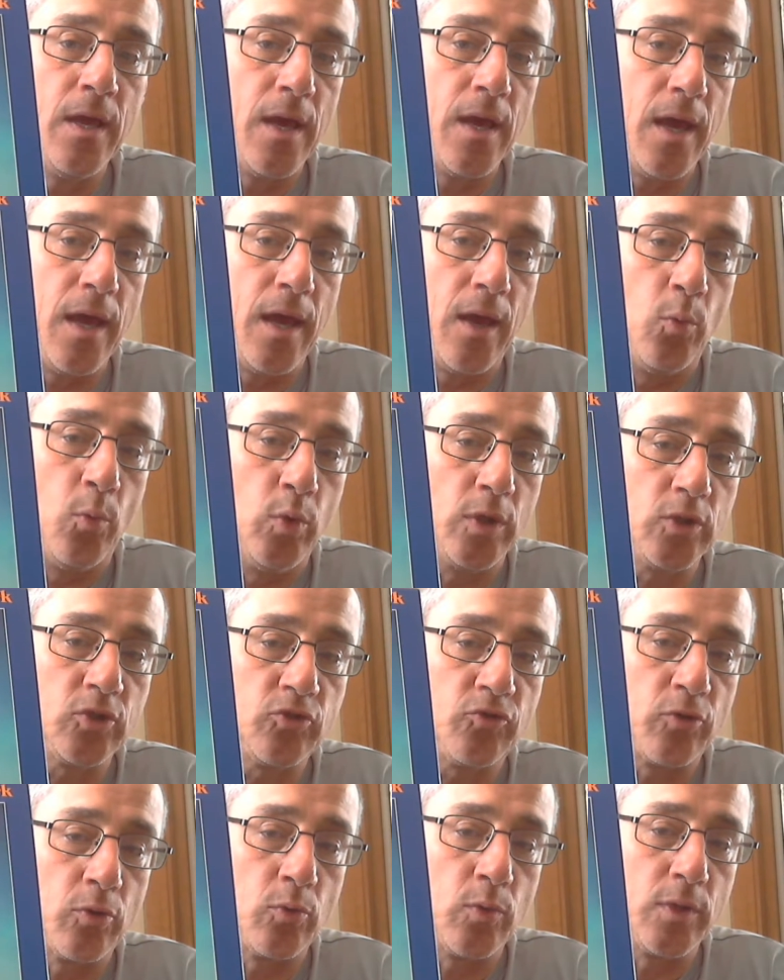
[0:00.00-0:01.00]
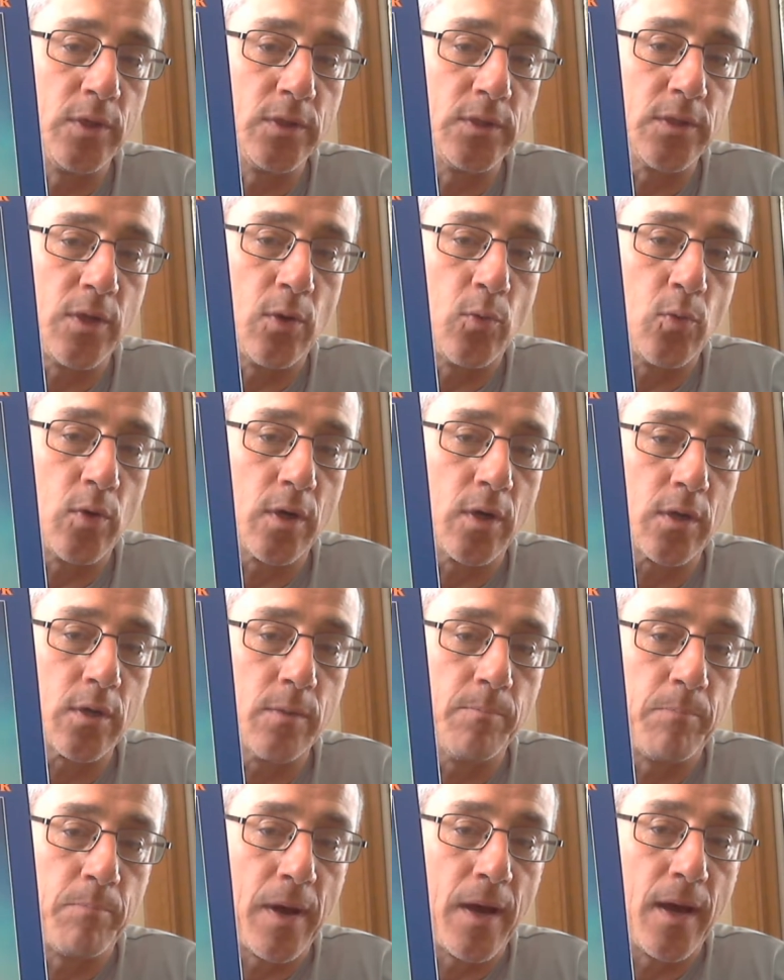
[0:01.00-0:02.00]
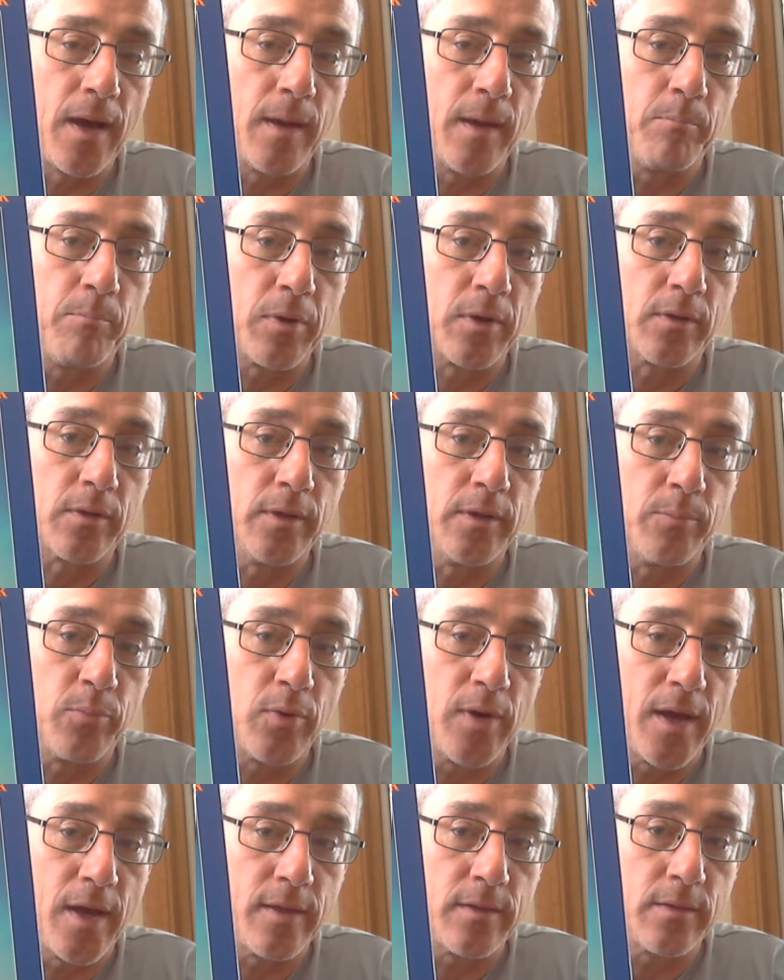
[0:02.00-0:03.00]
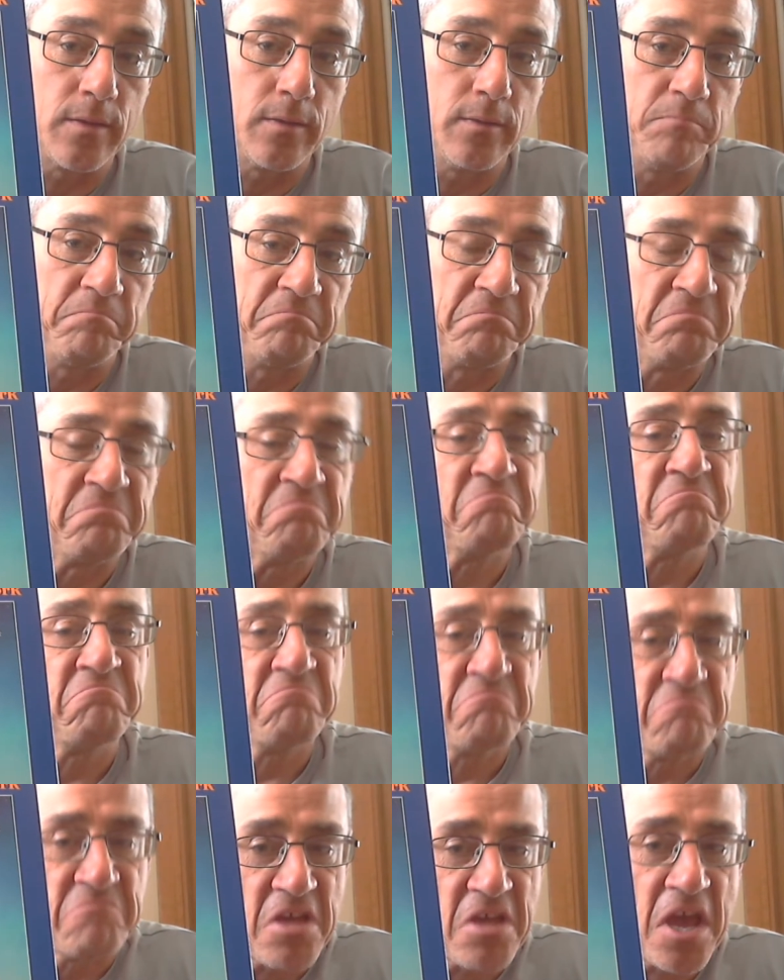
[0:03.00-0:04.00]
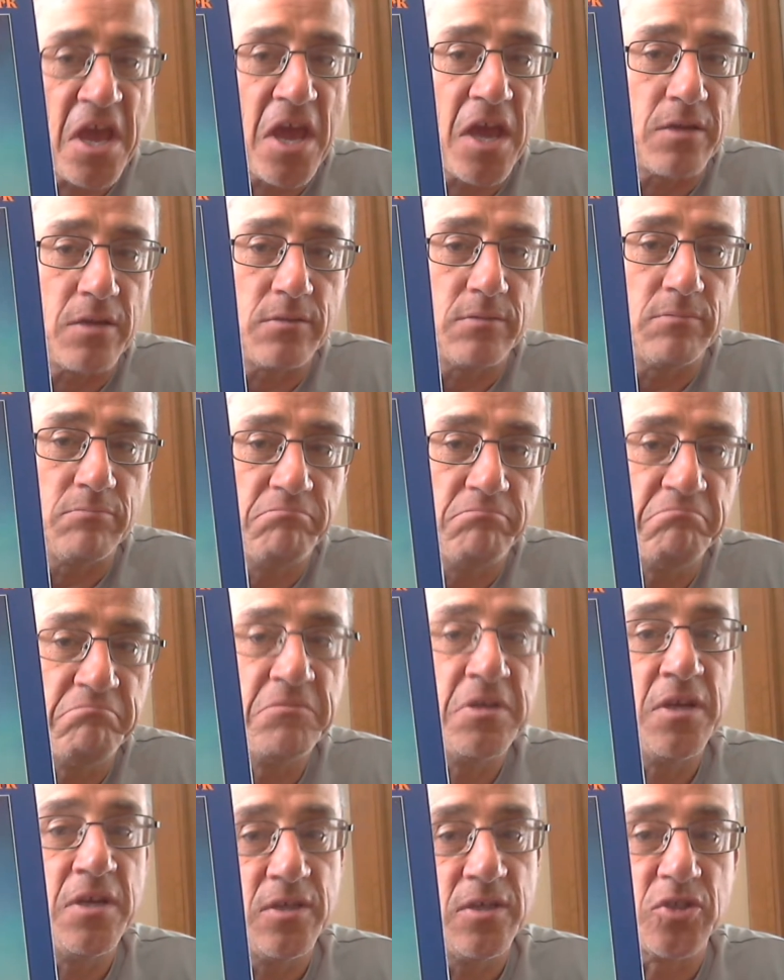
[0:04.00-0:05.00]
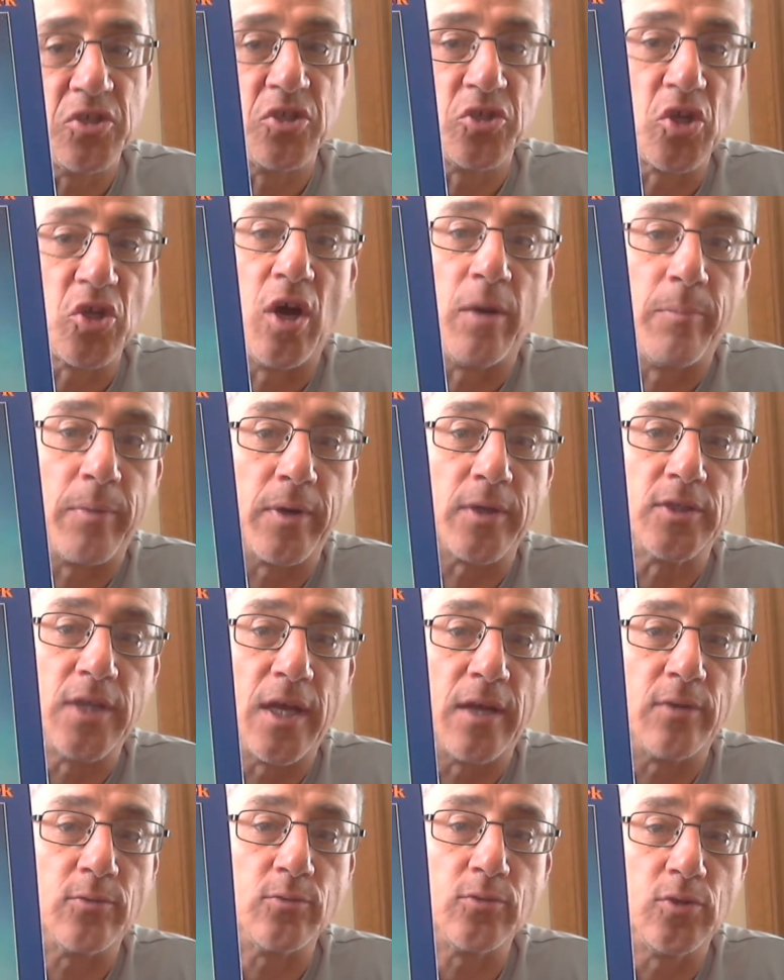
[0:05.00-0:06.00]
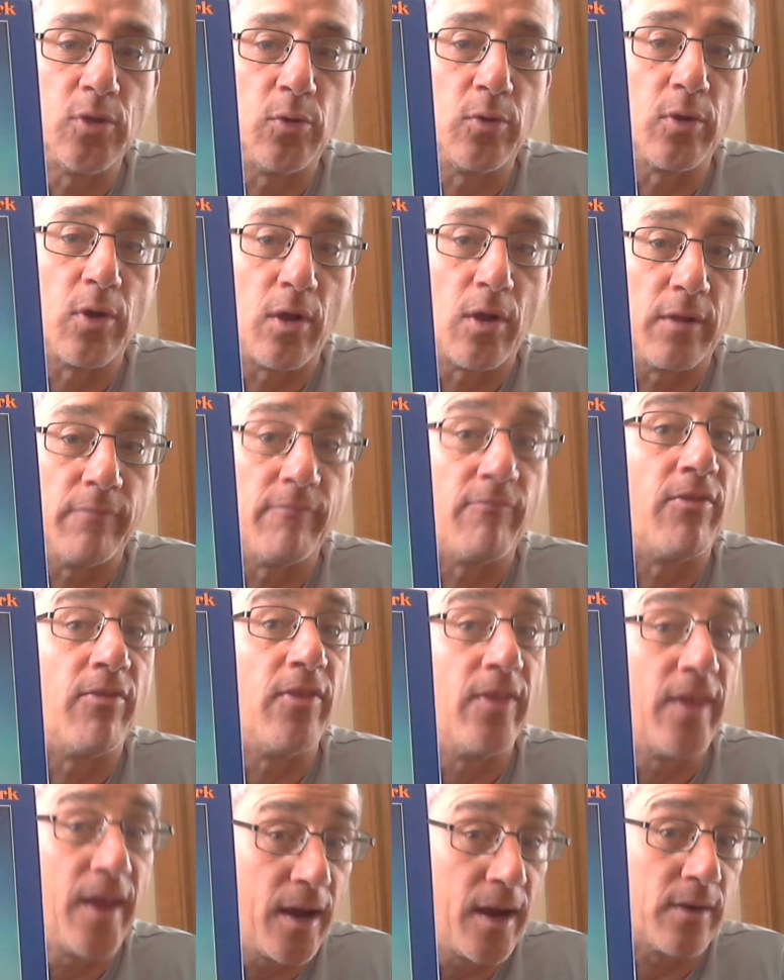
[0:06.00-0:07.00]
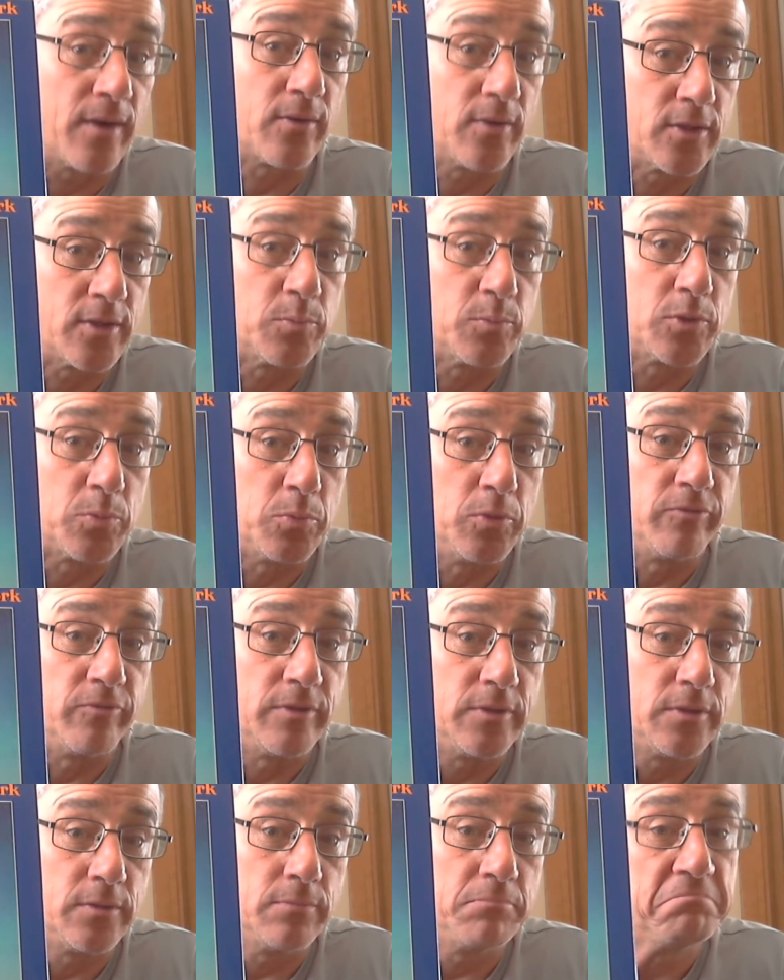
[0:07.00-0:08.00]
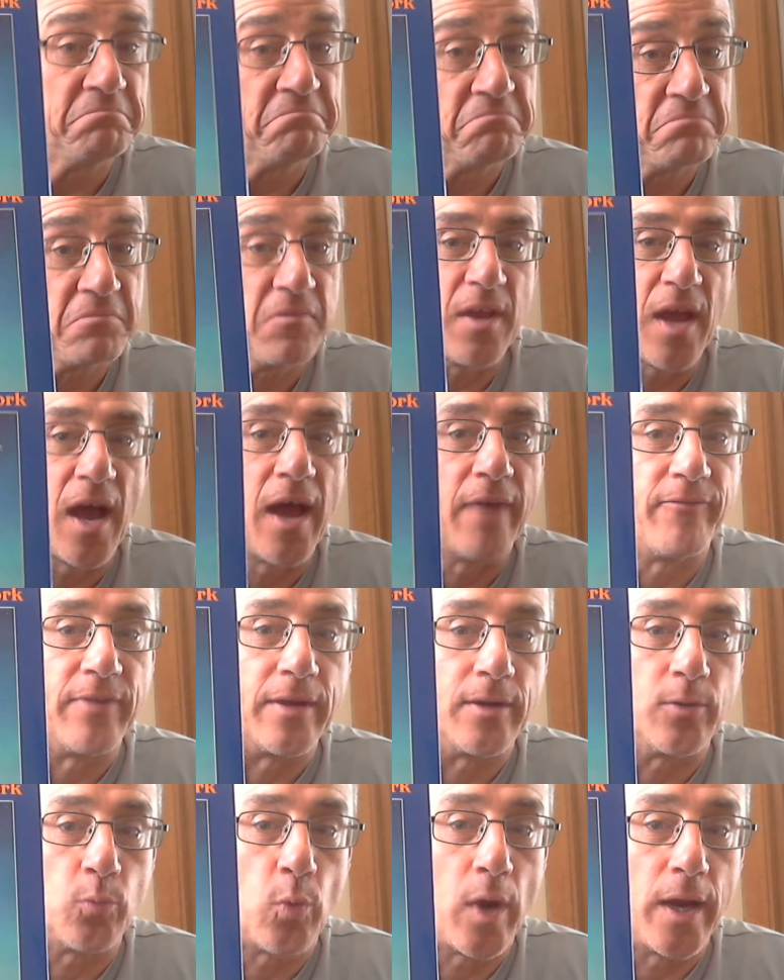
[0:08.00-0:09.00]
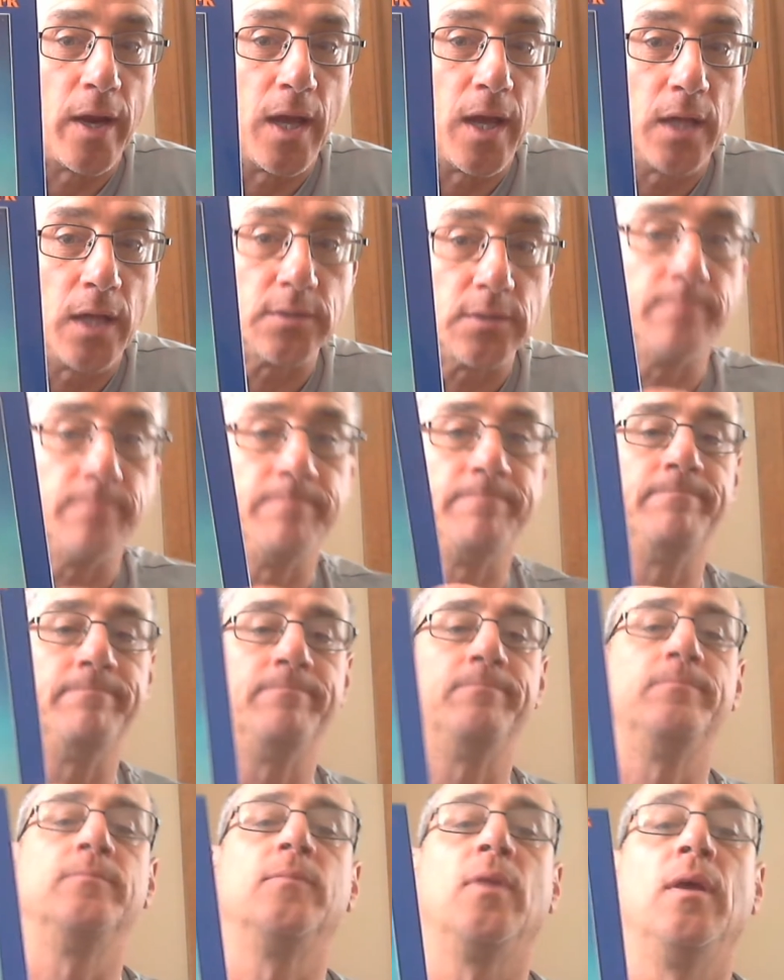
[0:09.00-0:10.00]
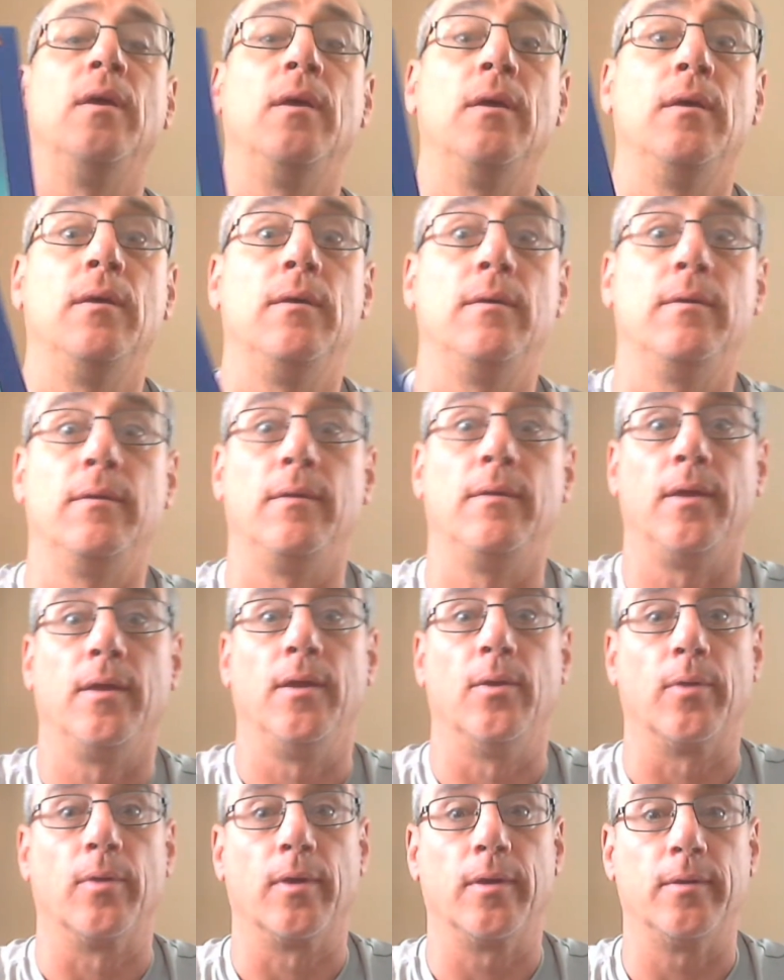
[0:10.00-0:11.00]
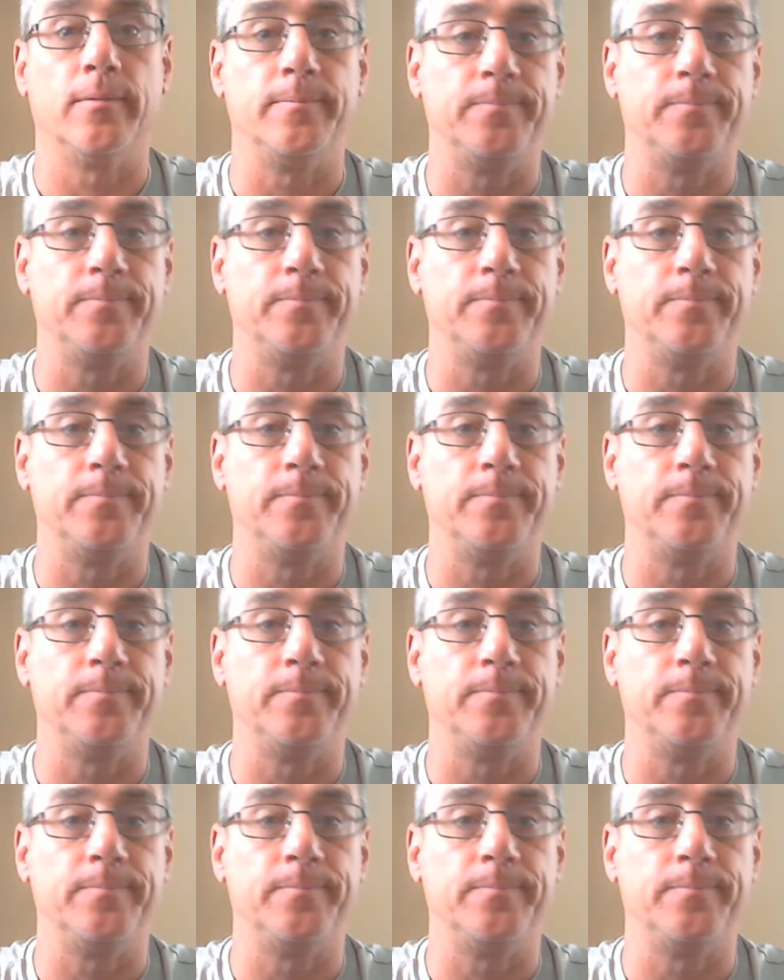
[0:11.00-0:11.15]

A Wish for Wings that Work by Berkeley Breathed. And since a Hallmark channel is showing all of their Christmas movies, I figured why not. Here we go.